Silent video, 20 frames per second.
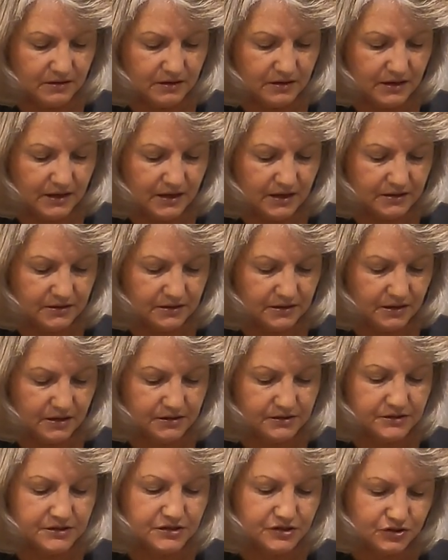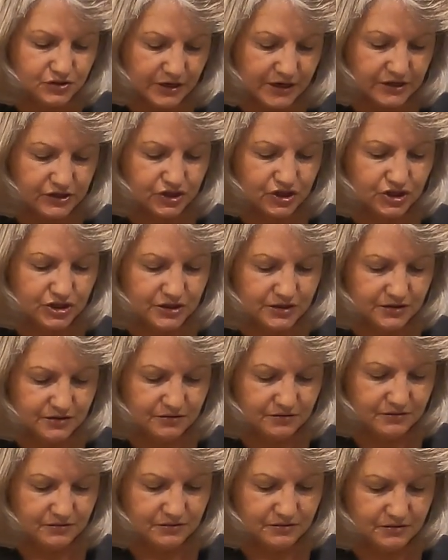and unstretched,
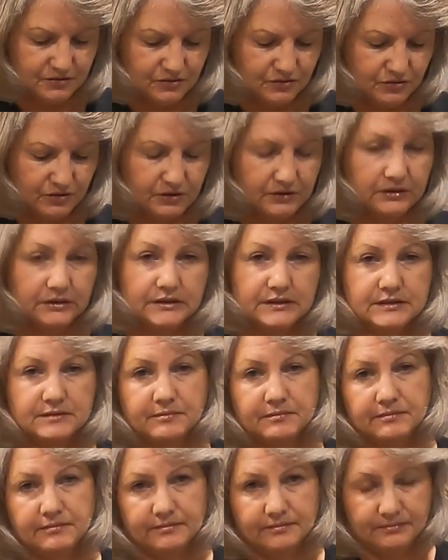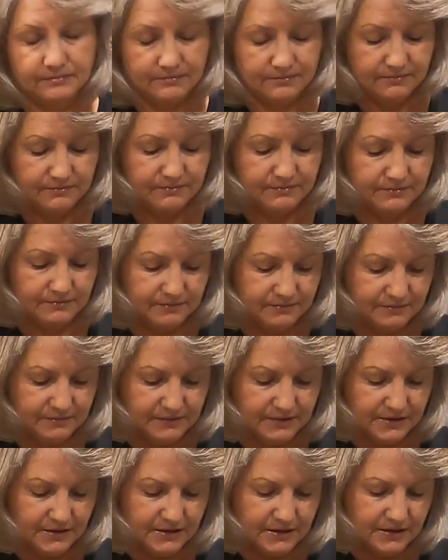or at least
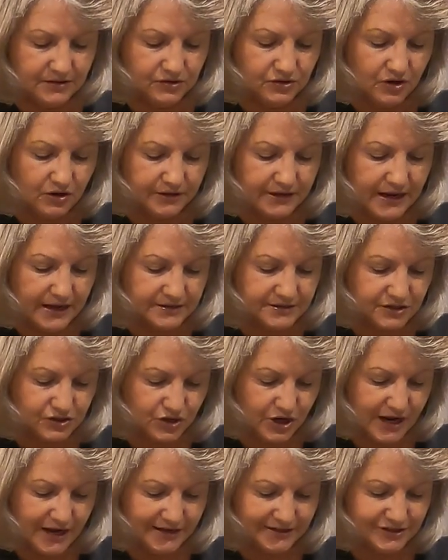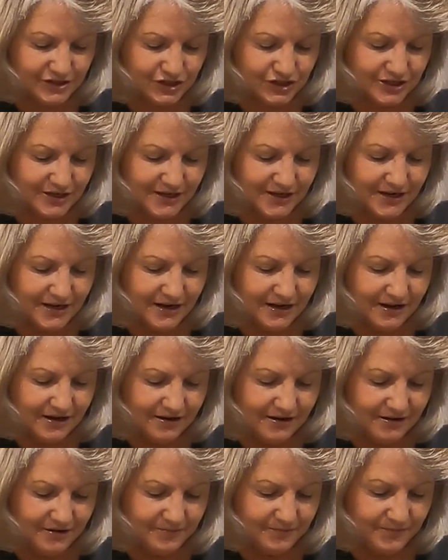not as stretched.
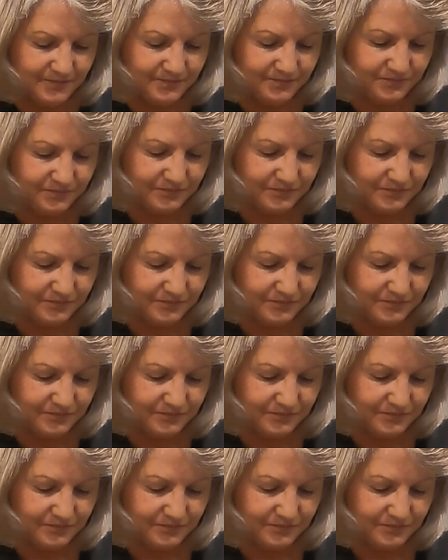I'll